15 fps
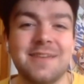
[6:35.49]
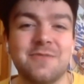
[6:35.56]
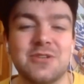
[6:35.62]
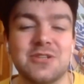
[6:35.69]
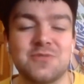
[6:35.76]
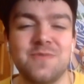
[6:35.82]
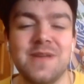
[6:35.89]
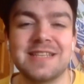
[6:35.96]

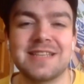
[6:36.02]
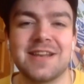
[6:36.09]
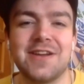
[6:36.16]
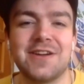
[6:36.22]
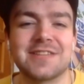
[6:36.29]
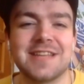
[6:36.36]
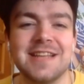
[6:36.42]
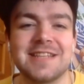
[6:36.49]
which makes a
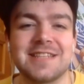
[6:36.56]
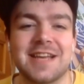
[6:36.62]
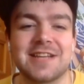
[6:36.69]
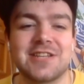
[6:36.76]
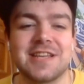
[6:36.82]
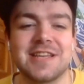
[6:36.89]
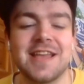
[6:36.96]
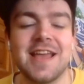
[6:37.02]
lot of sense
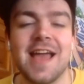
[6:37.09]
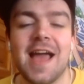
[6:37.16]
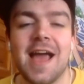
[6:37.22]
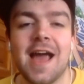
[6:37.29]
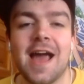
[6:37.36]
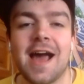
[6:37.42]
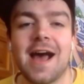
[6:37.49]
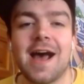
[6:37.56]
actually.
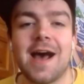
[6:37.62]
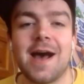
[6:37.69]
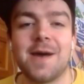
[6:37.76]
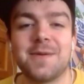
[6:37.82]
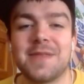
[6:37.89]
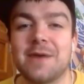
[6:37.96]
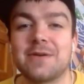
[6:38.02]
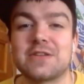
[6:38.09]

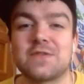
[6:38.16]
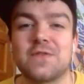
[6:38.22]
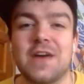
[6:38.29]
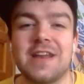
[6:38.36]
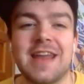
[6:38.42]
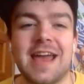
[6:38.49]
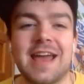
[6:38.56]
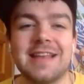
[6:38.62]
But that was
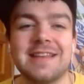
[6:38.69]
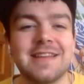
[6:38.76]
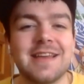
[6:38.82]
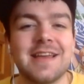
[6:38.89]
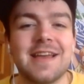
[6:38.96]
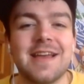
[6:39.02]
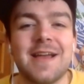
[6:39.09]
fun. And